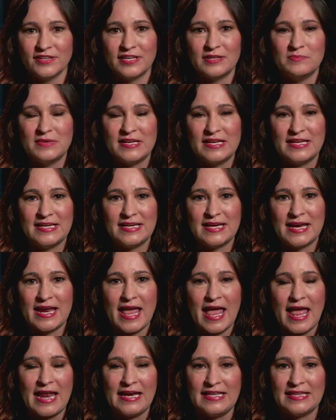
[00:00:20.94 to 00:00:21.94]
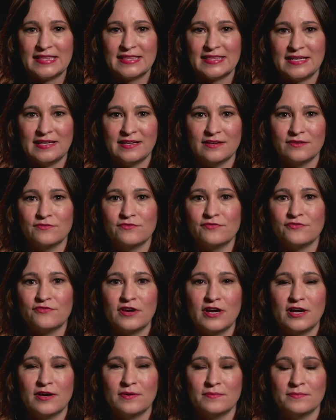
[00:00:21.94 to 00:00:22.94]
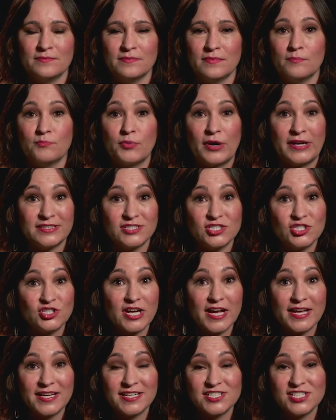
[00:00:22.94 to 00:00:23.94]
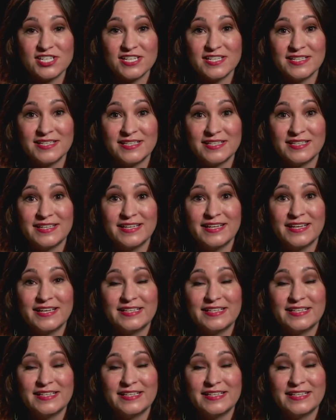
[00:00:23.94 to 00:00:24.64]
can mean anything from brand strategy,